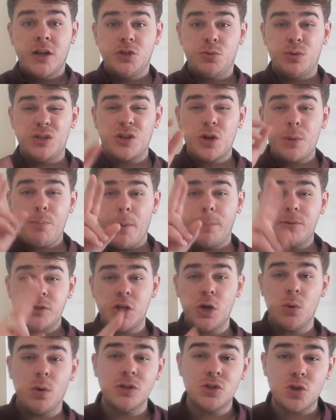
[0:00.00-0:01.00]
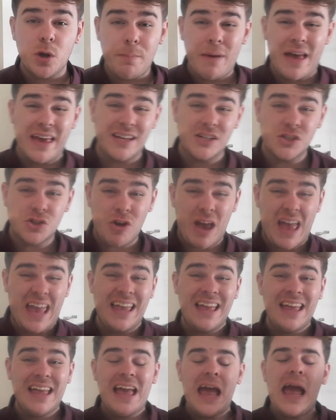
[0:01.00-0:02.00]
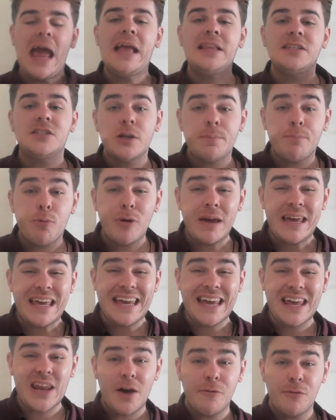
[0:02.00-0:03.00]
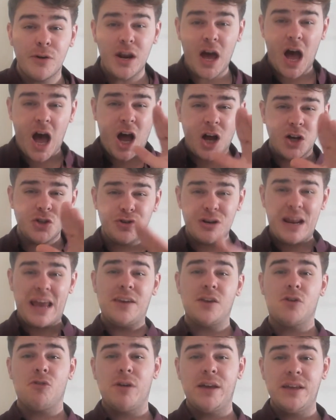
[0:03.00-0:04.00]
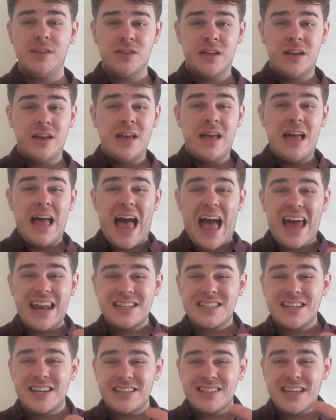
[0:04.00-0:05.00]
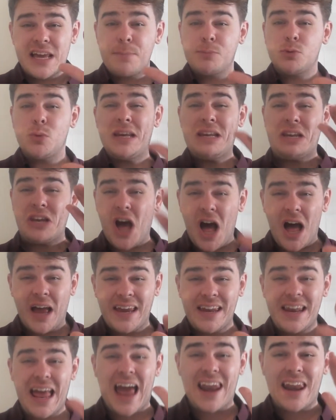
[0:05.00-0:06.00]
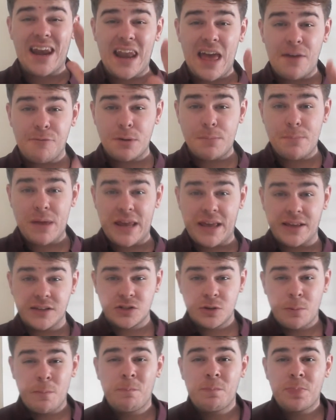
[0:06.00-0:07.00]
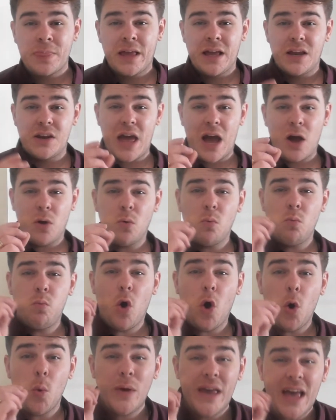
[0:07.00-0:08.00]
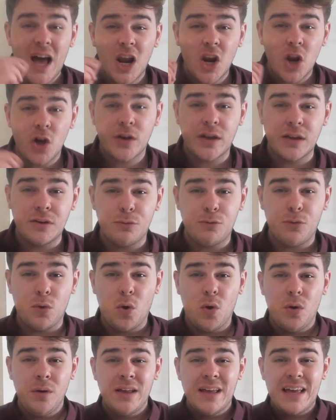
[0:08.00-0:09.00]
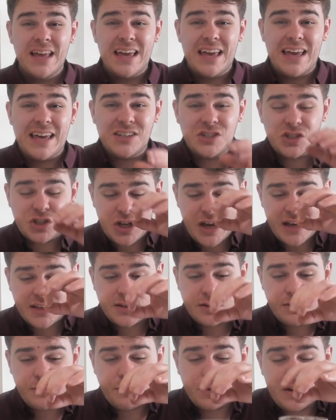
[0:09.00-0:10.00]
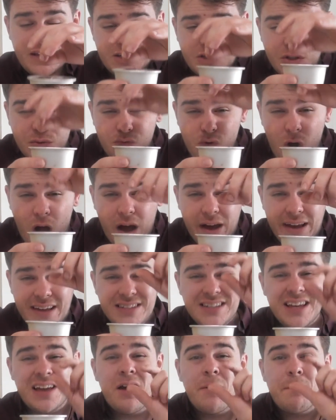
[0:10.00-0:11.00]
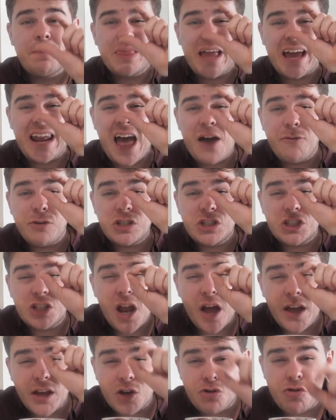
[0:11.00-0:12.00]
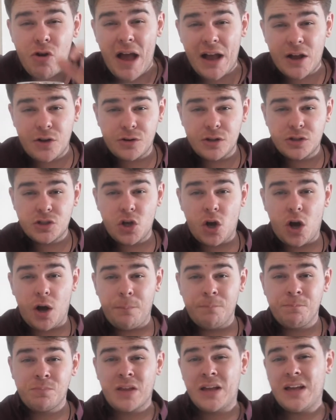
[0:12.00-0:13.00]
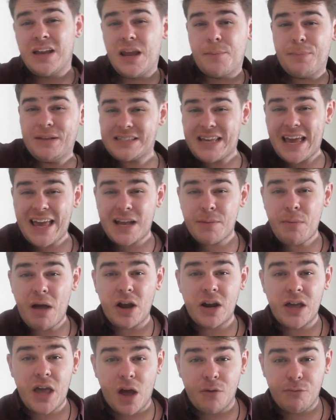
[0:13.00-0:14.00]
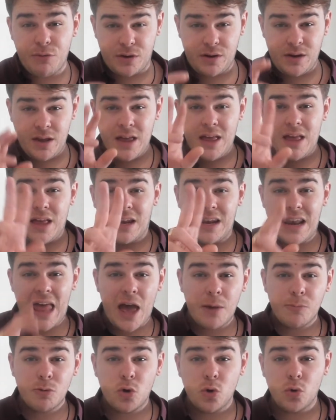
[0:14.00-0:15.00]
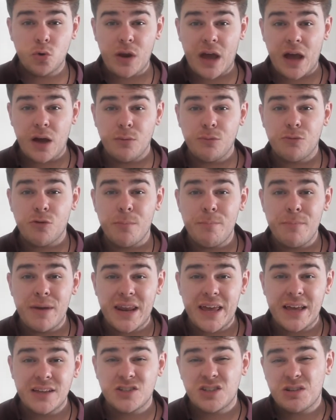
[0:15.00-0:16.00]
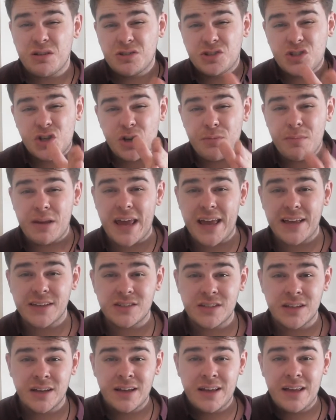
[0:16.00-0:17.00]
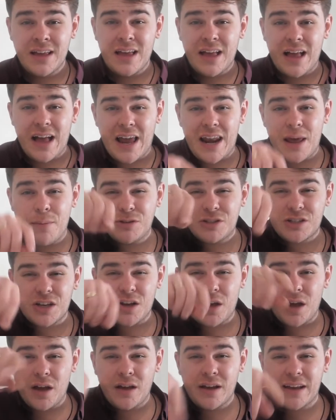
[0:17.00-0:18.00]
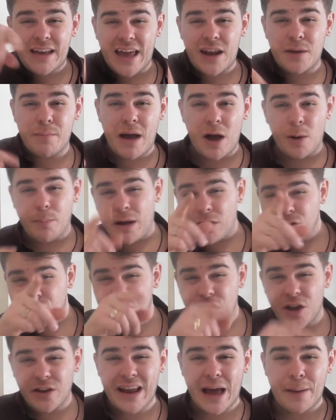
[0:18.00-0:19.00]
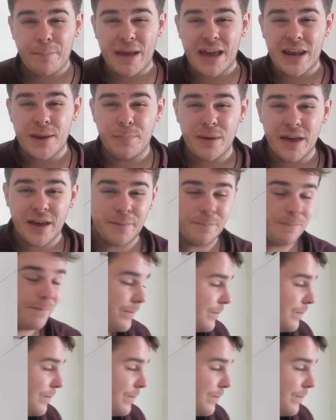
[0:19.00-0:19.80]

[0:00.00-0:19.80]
So we're just going to pop 2 onto a baking tray, into the preheated oven at 180 degrees, and it's going to take between 9 and 11 minutes. Now, what we are looking for is just for these to rise and have a slight crack on the top. Then we take them out of the oven, let them cool down for a minute, 2 minutes, and then we're just going to get them out, but I'll show you that bit in a bit.